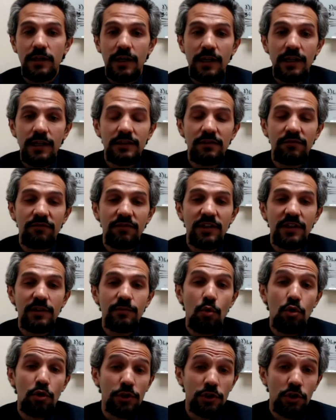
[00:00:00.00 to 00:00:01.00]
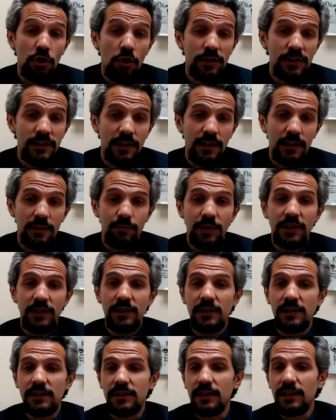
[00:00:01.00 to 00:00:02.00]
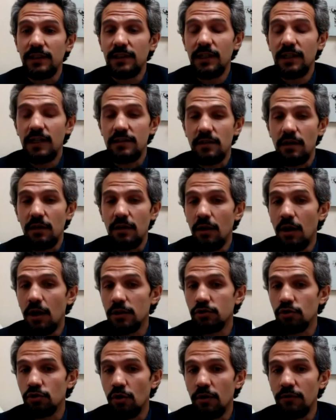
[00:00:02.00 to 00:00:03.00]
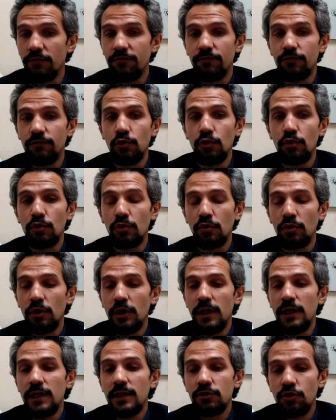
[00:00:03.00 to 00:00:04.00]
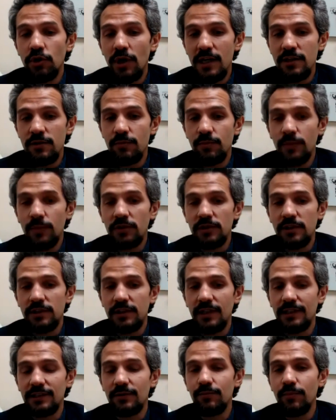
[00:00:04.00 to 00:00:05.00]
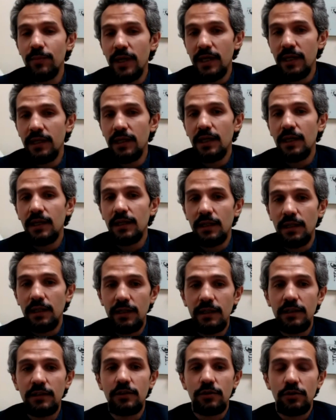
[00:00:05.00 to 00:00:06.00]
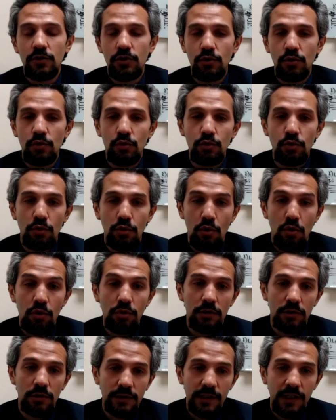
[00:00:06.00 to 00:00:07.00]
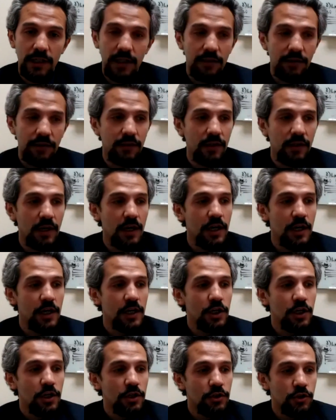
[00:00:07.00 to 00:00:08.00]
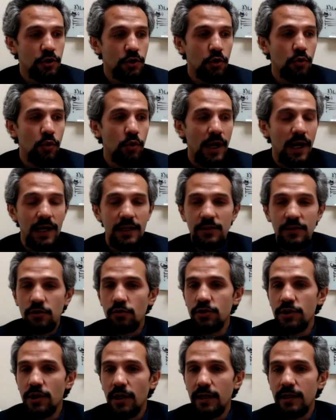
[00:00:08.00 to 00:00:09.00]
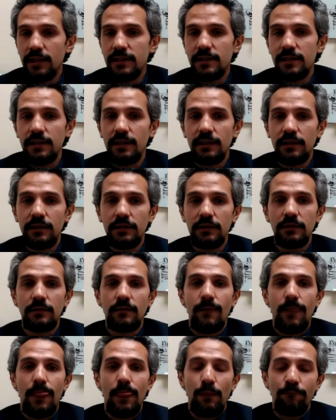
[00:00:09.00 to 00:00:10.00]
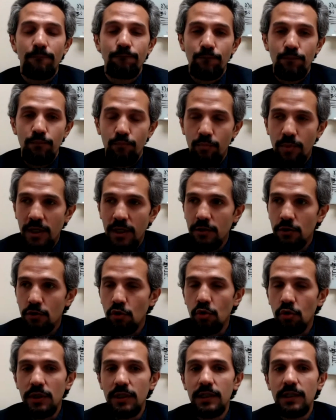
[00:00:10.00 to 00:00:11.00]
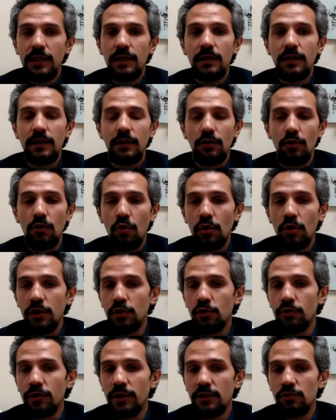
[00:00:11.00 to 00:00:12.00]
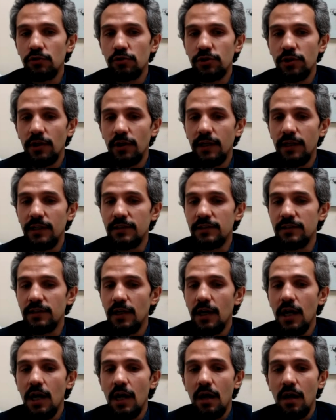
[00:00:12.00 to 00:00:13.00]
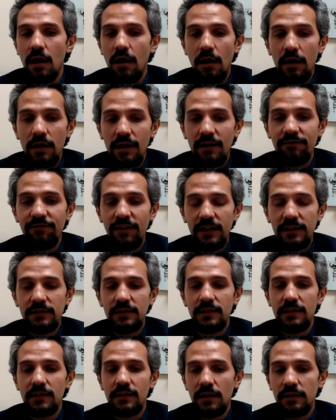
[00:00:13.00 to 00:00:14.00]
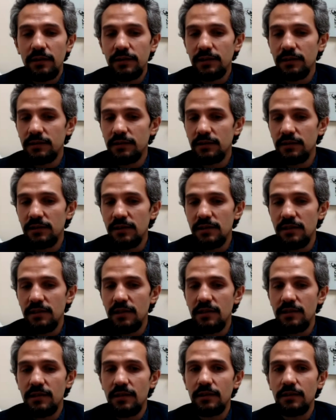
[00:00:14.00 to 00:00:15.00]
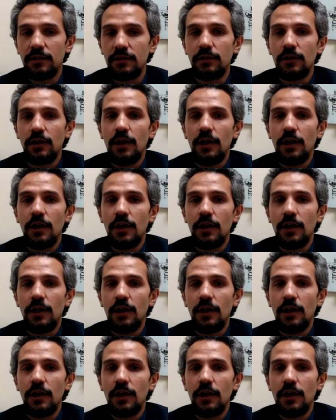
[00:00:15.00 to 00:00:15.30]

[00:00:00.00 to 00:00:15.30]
relatively more toxic because it has a lot of neurotransmitters that may lead to neuronal death. So astrocytes and microglia and oligodendrocytes are affected in Huntington disease, and